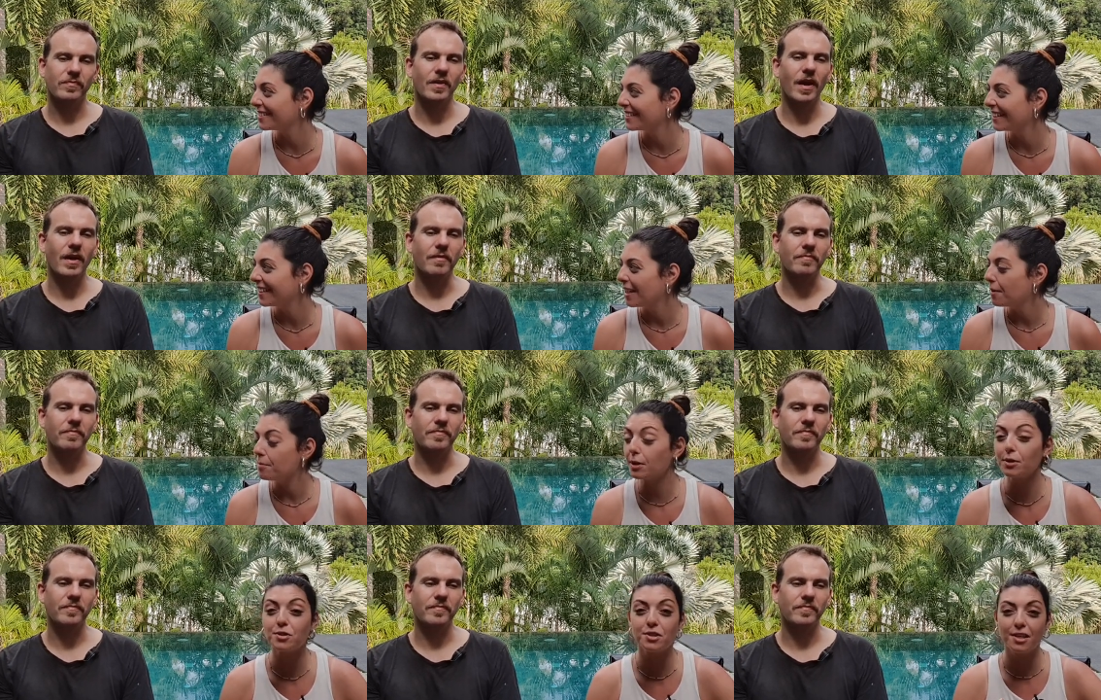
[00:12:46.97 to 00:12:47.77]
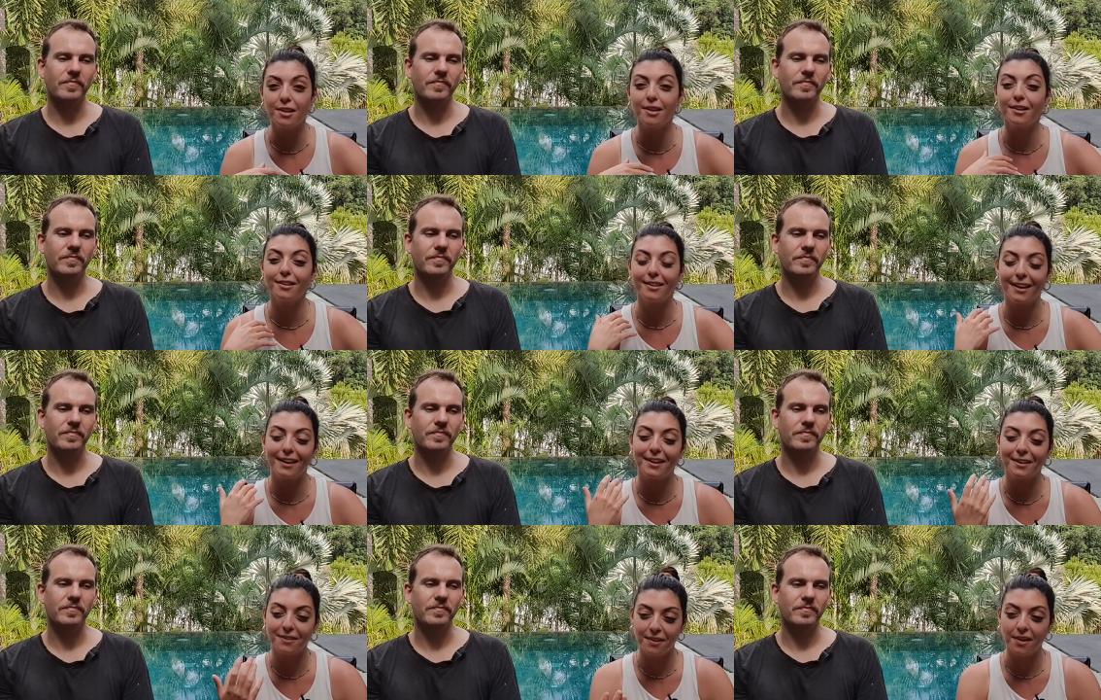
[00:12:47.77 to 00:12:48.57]
Speaker 1: Yeah. Because here,
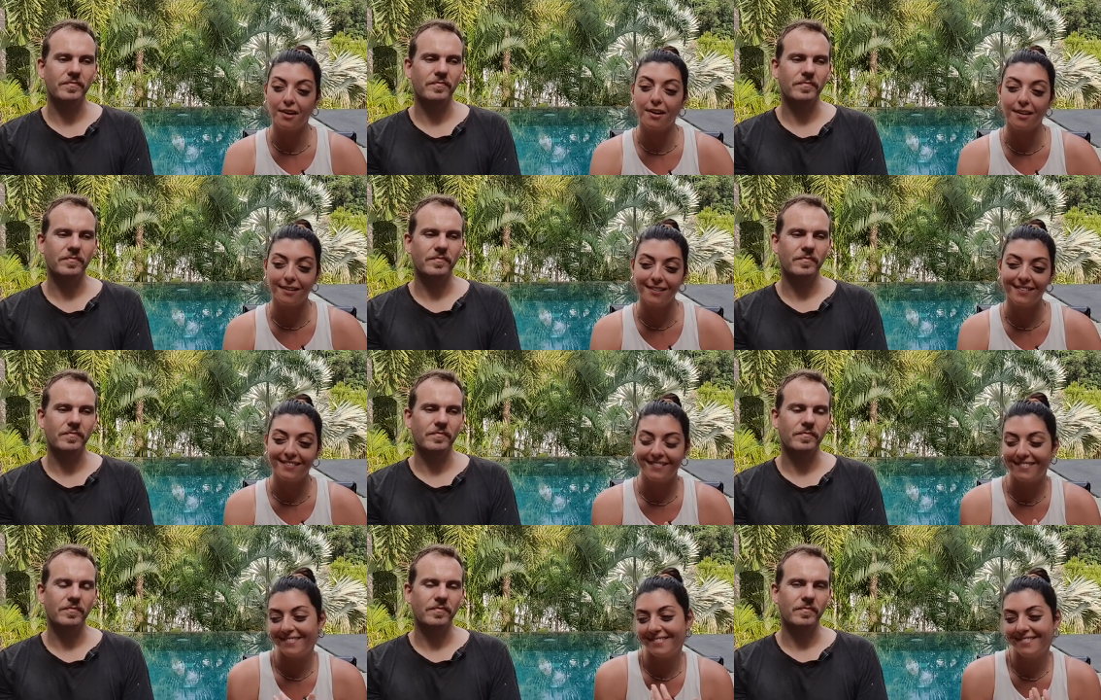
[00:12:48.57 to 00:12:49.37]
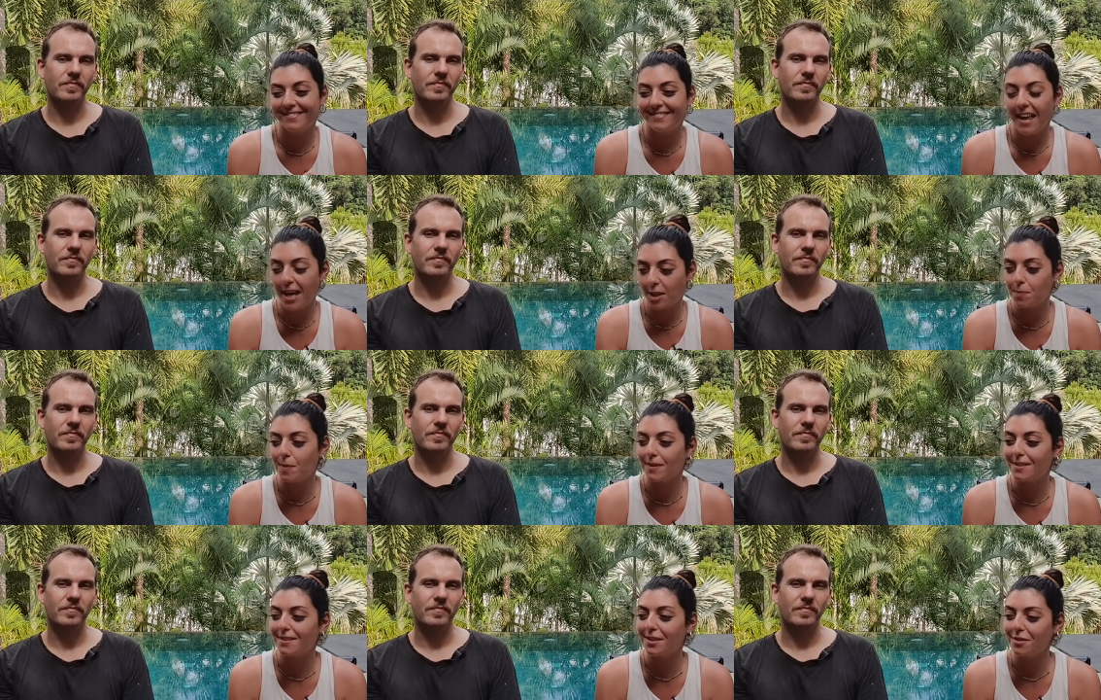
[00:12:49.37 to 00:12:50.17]
like there
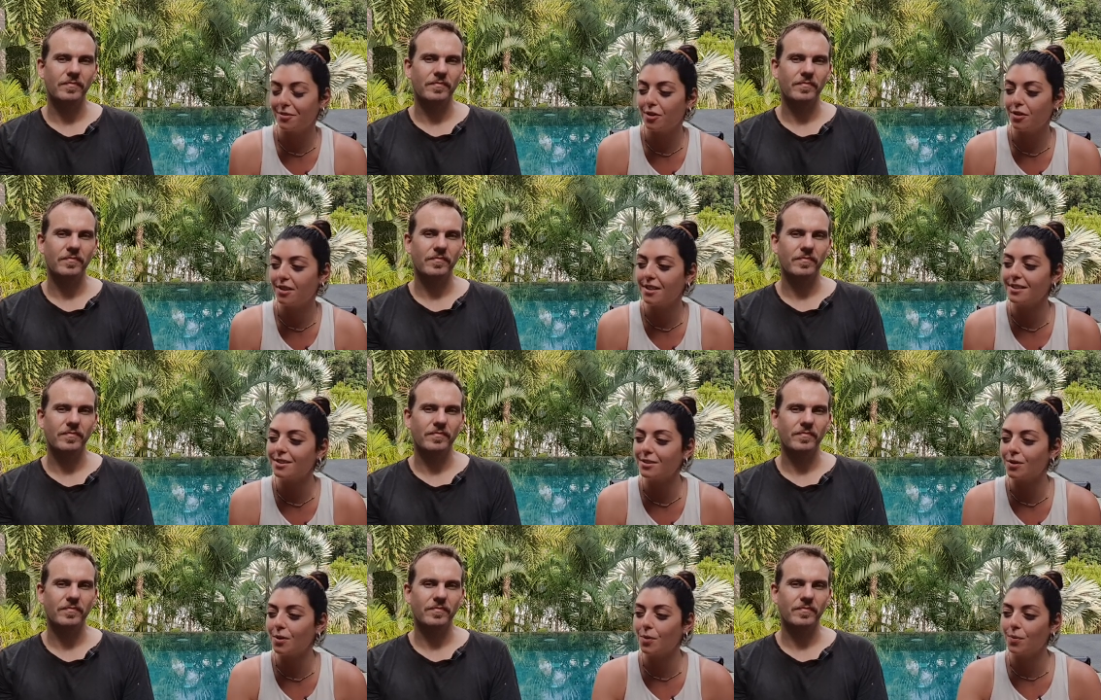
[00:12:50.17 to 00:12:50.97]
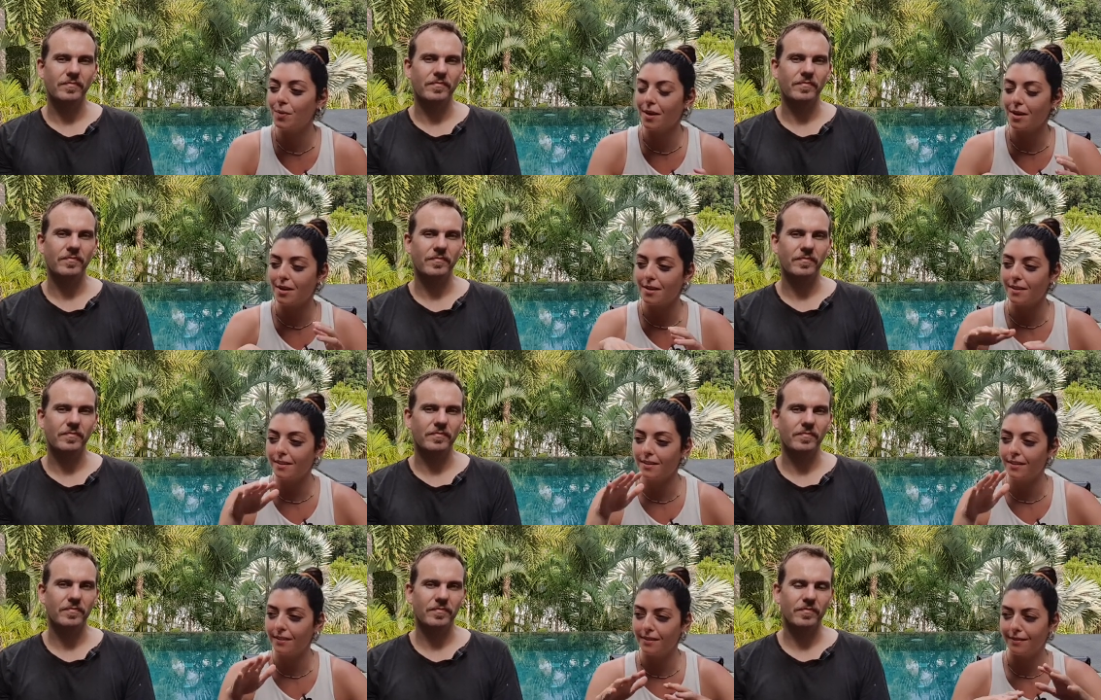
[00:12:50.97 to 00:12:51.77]
expats, they're foreigners, so we're
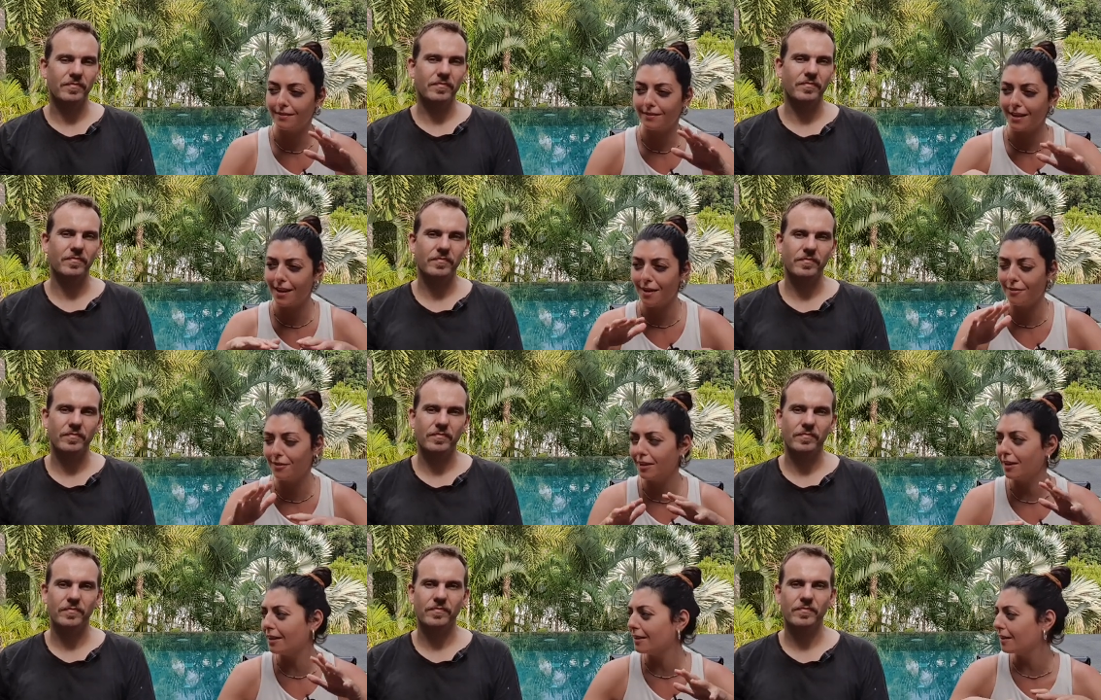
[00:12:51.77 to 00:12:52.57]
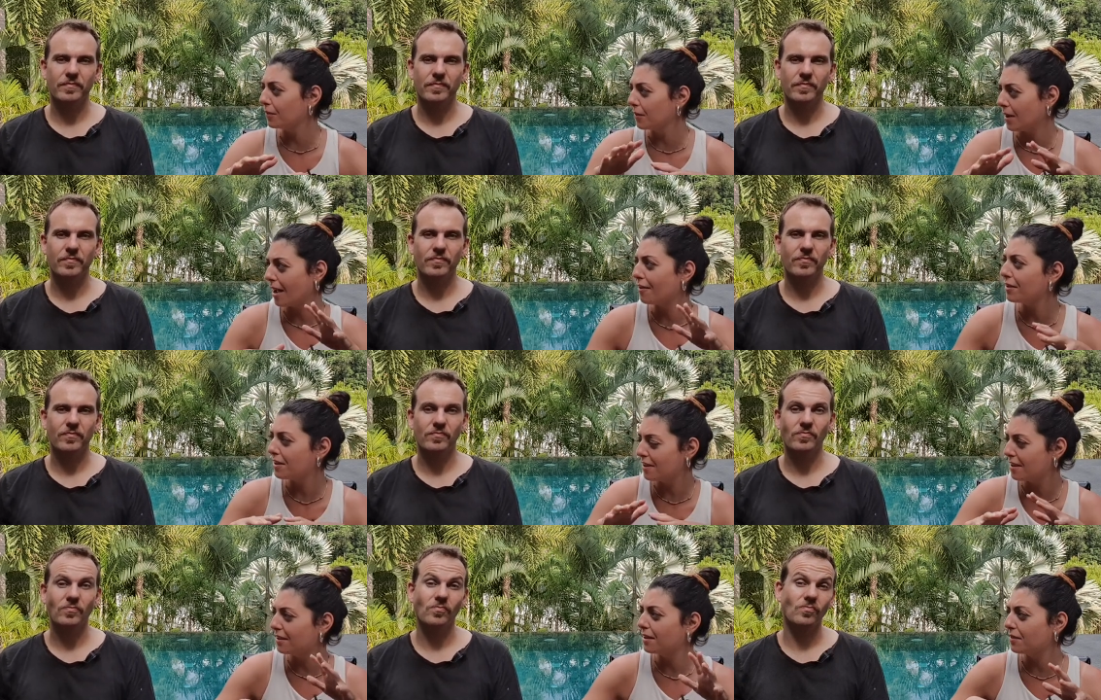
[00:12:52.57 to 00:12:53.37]
having a, we have I
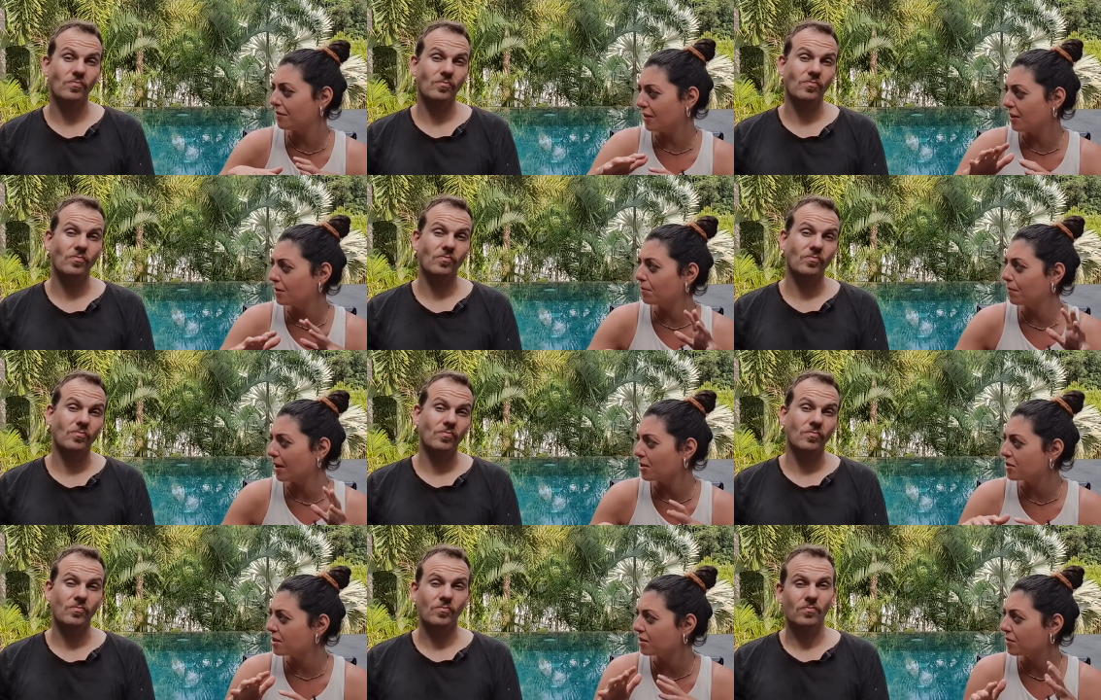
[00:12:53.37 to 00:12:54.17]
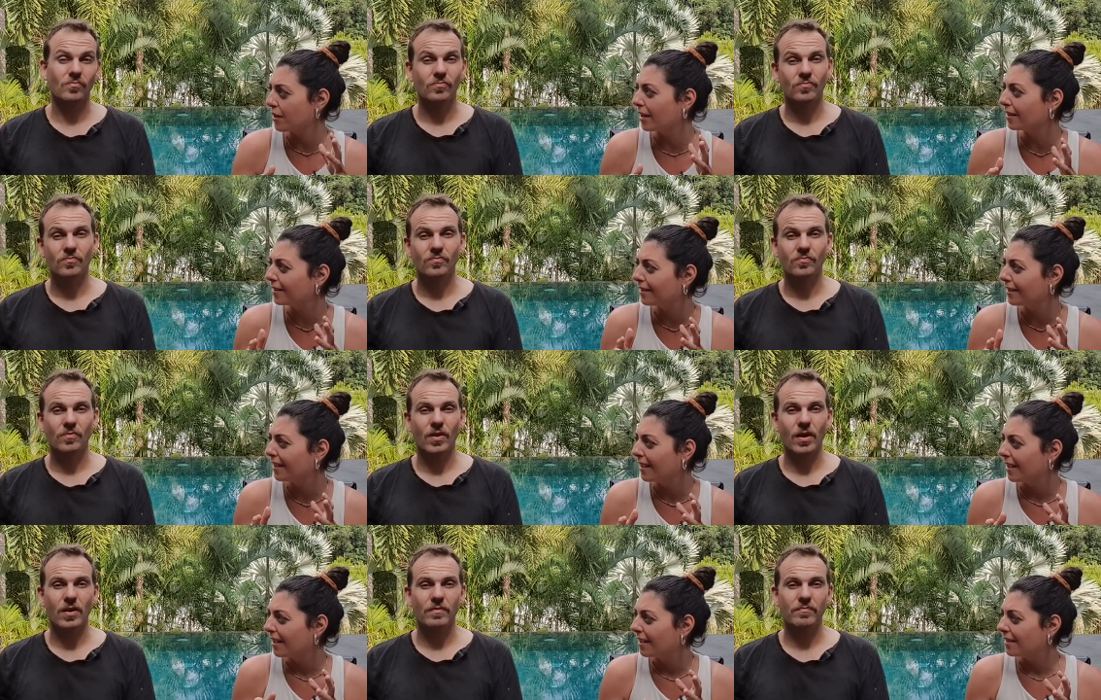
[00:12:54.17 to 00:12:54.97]
think different budget, right?
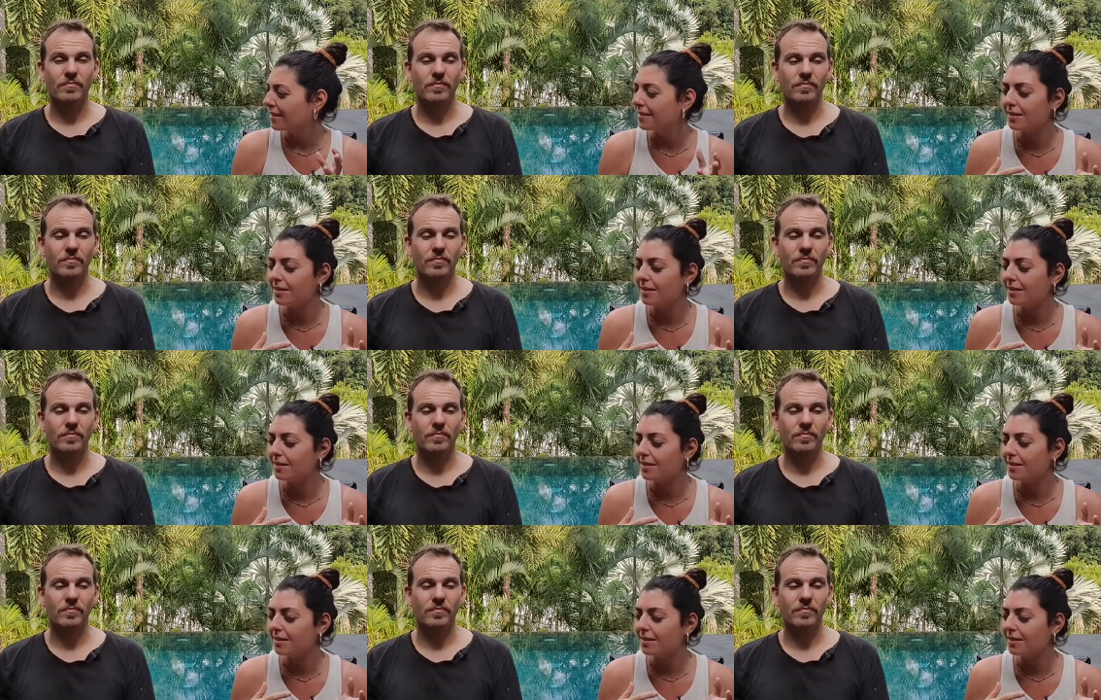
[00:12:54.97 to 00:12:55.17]
Yeah.